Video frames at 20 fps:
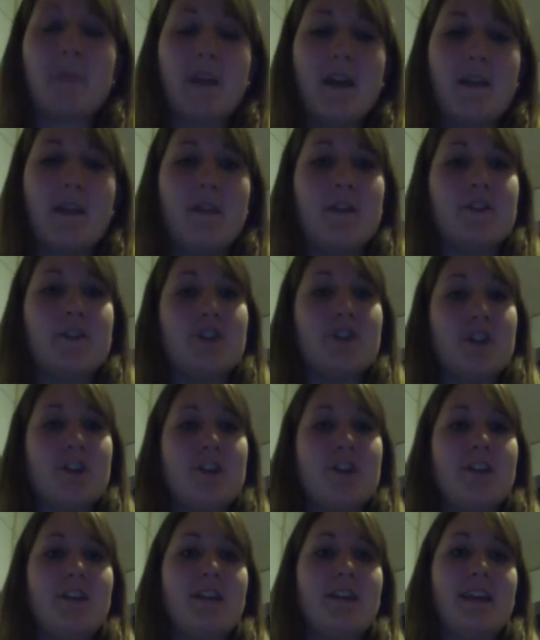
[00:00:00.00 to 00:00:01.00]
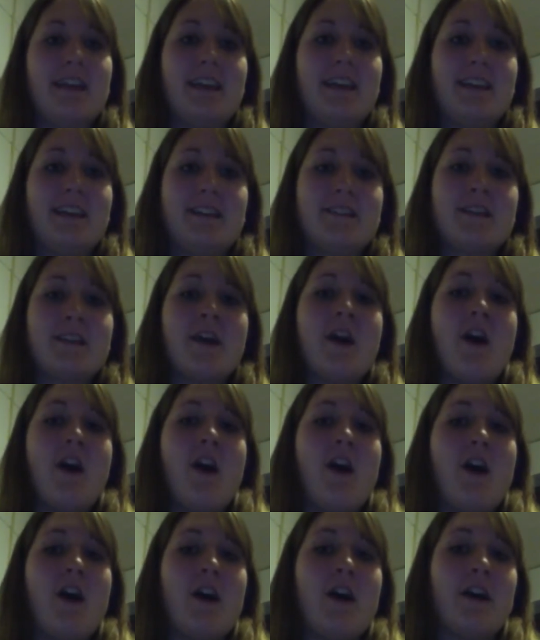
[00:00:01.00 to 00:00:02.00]
The Journal is
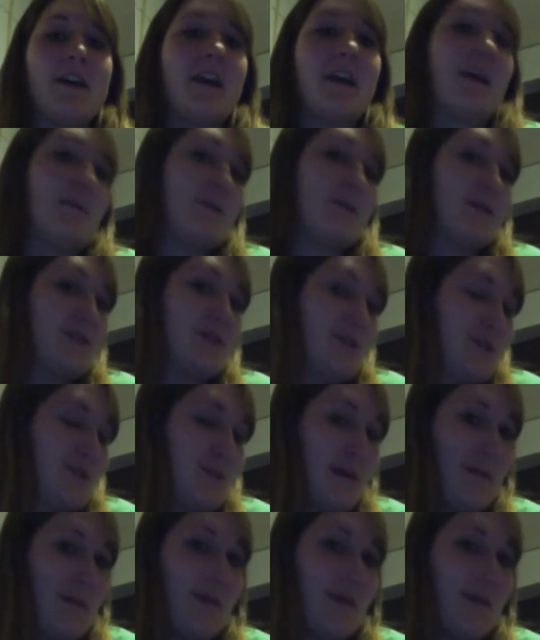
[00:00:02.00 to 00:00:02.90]
our campus newspaper,